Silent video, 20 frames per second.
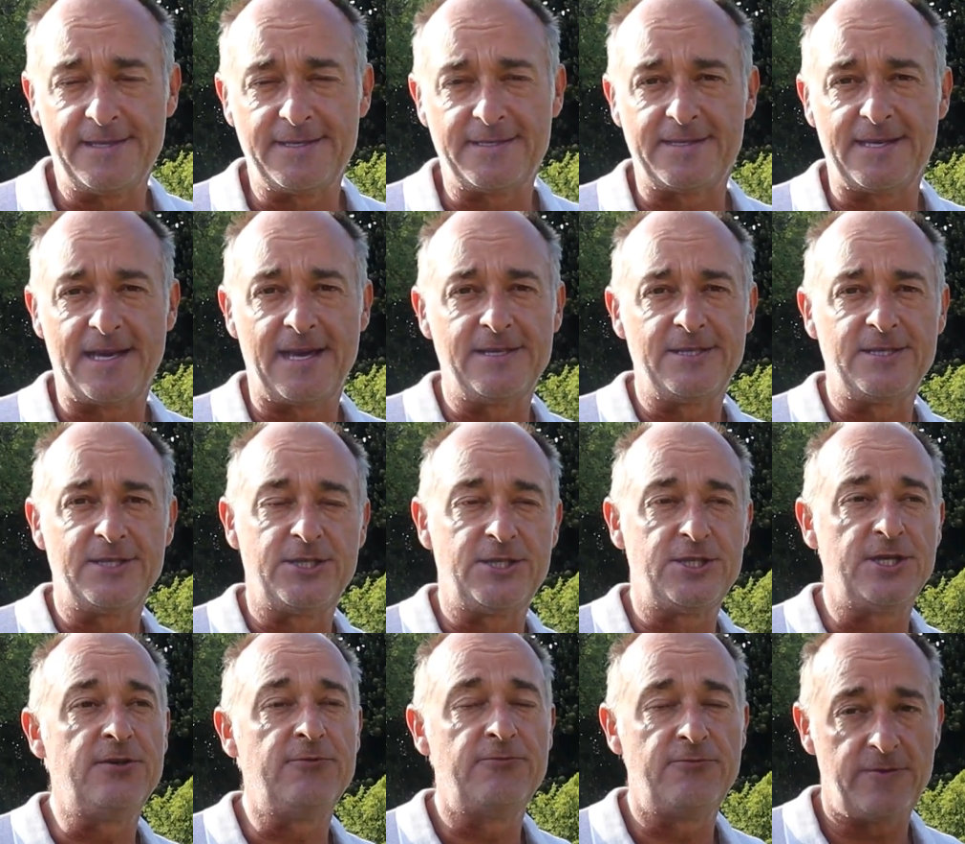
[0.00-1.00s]
that
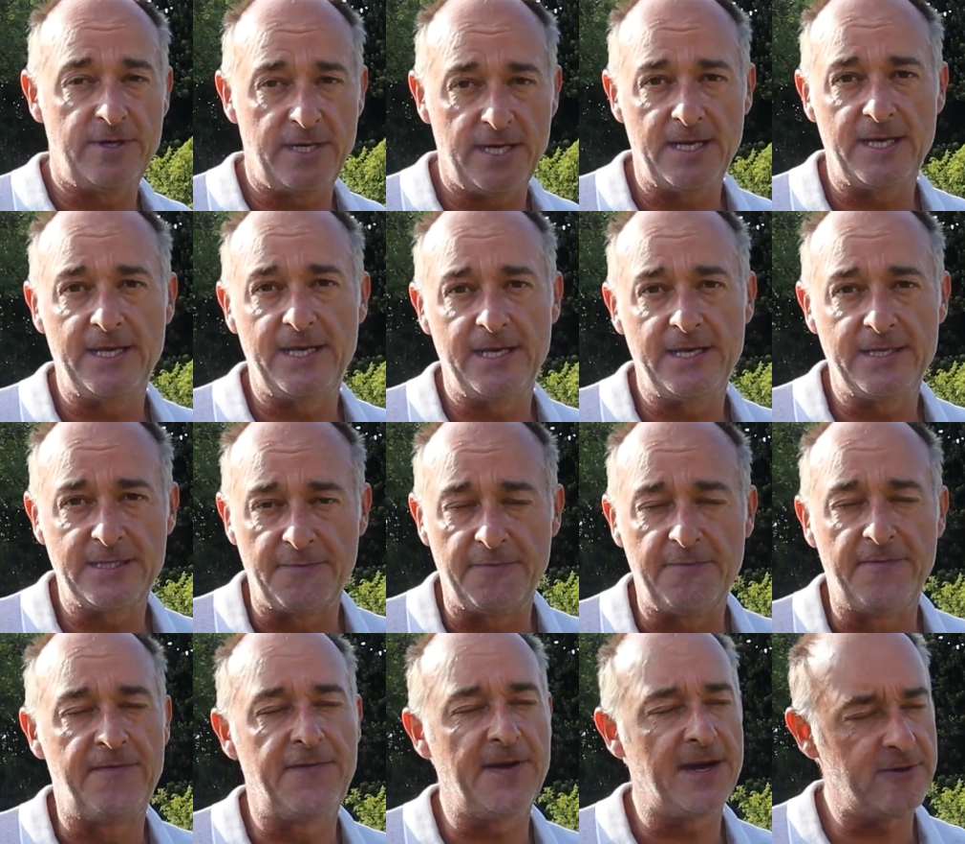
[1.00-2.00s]
she really is
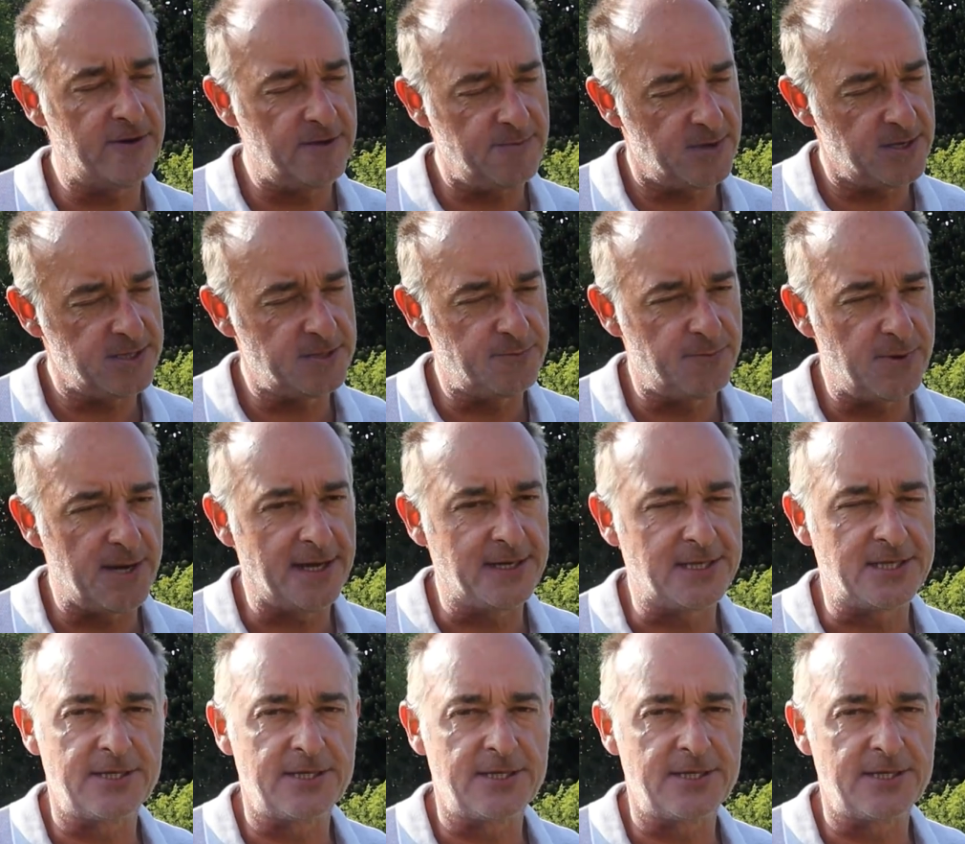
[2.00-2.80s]
very much back